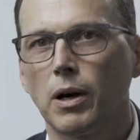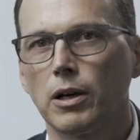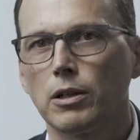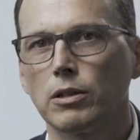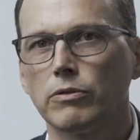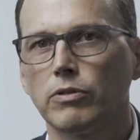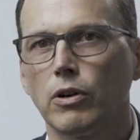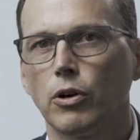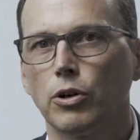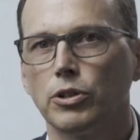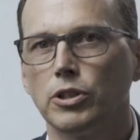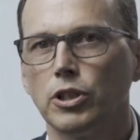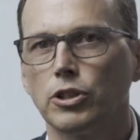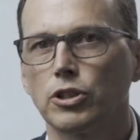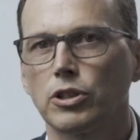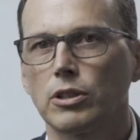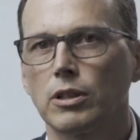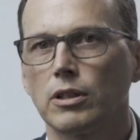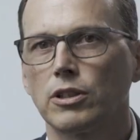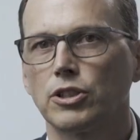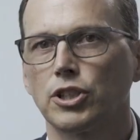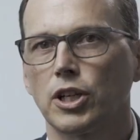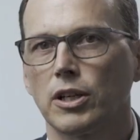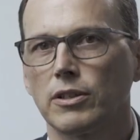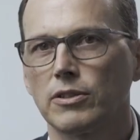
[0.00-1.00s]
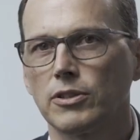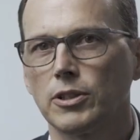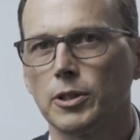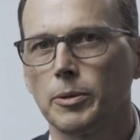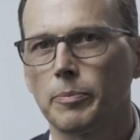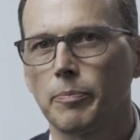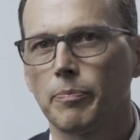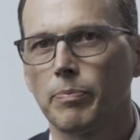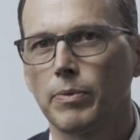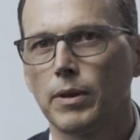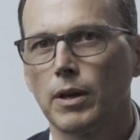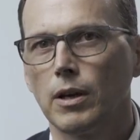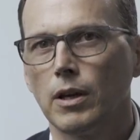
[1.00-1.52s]
part of our digital
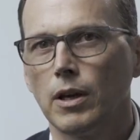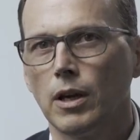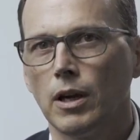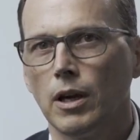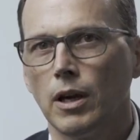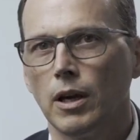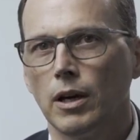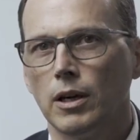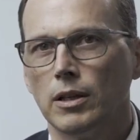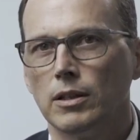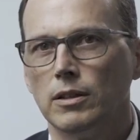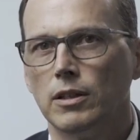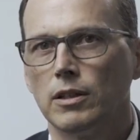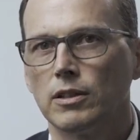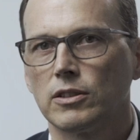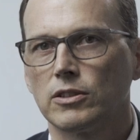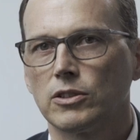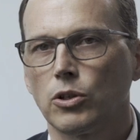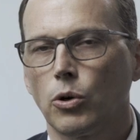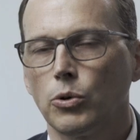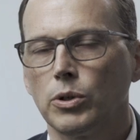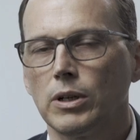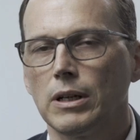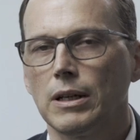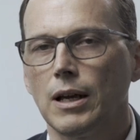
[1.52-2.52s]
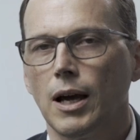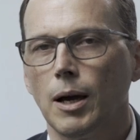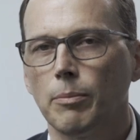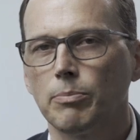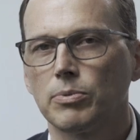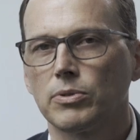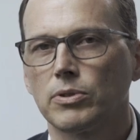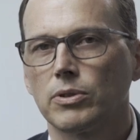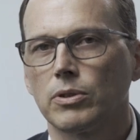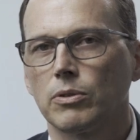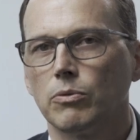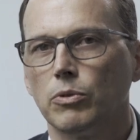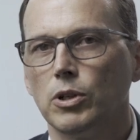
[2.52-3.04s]
chassis. The zonal
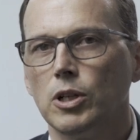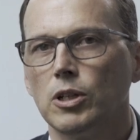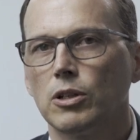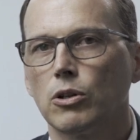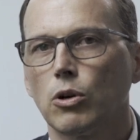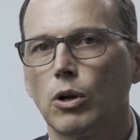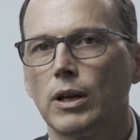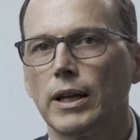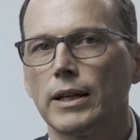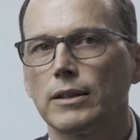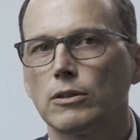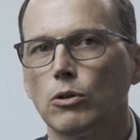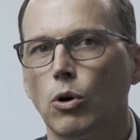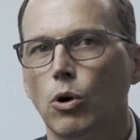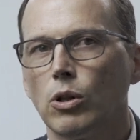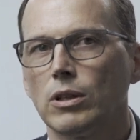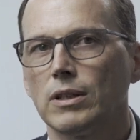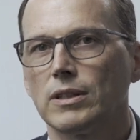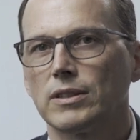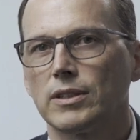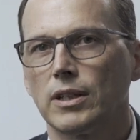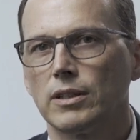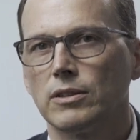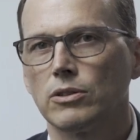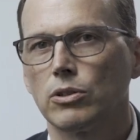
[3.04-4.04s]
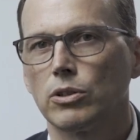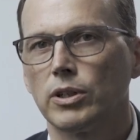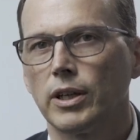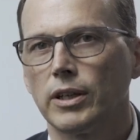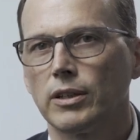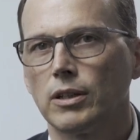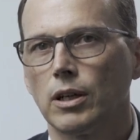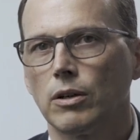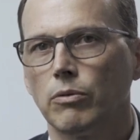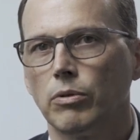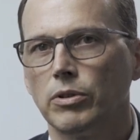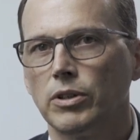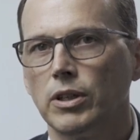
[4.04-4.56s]
hubs will collect all the sensor
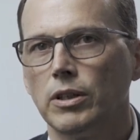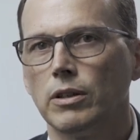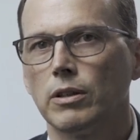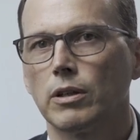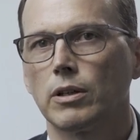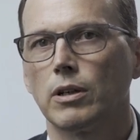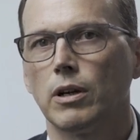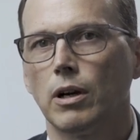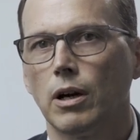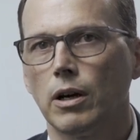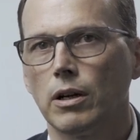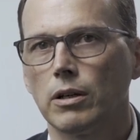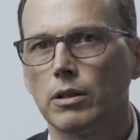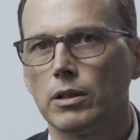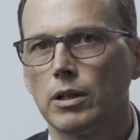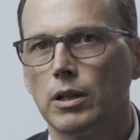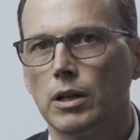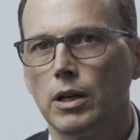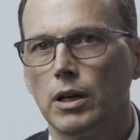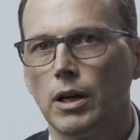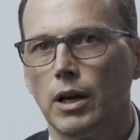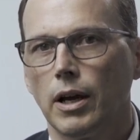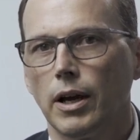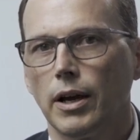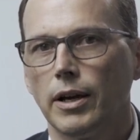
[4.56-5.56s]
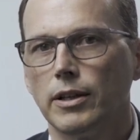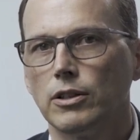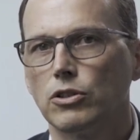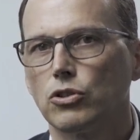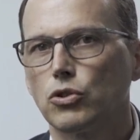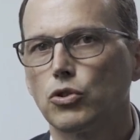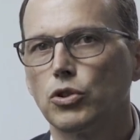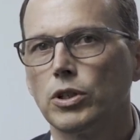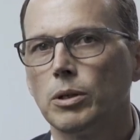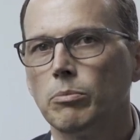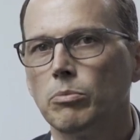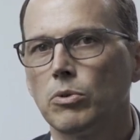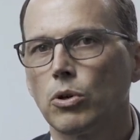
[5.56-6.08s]
data within the car and
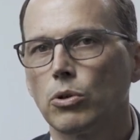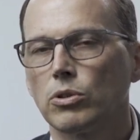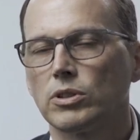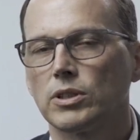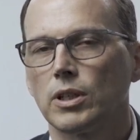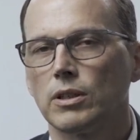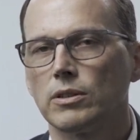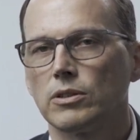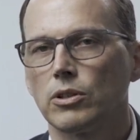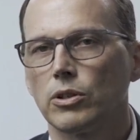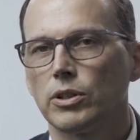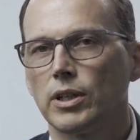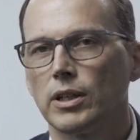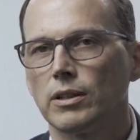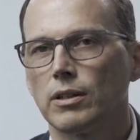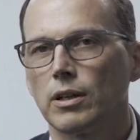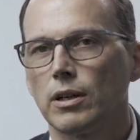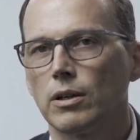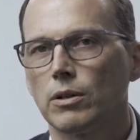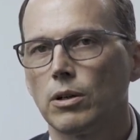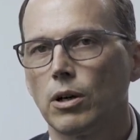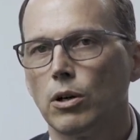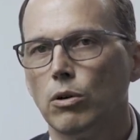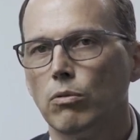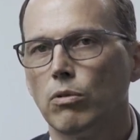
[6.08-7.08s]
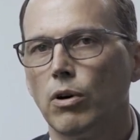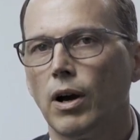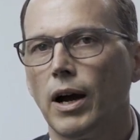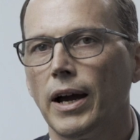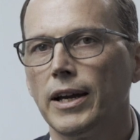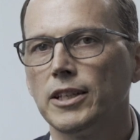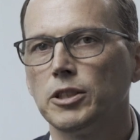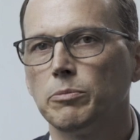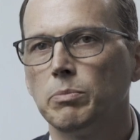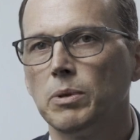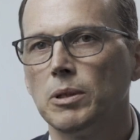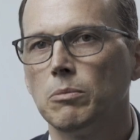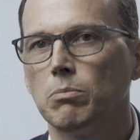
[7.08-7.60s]
stream those sensor data over
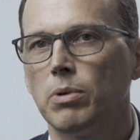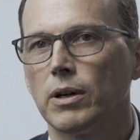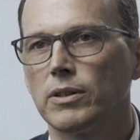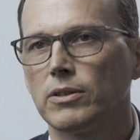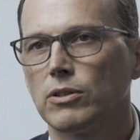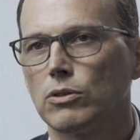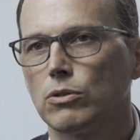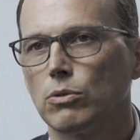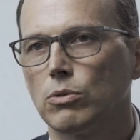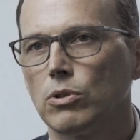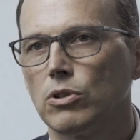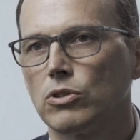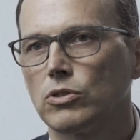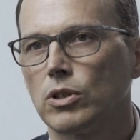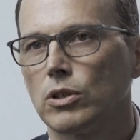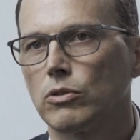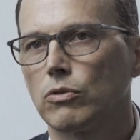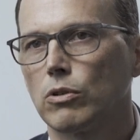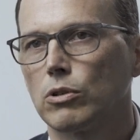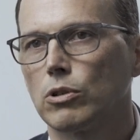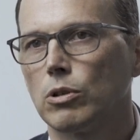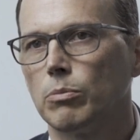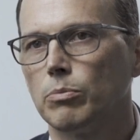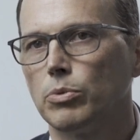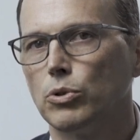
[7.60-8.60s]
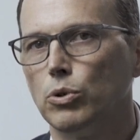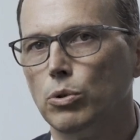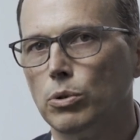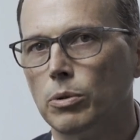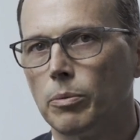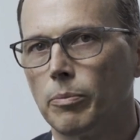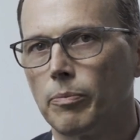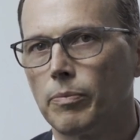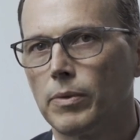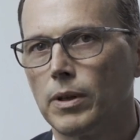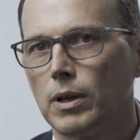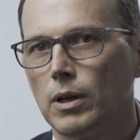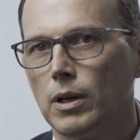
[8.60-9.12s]
high-speed buses to the central compute.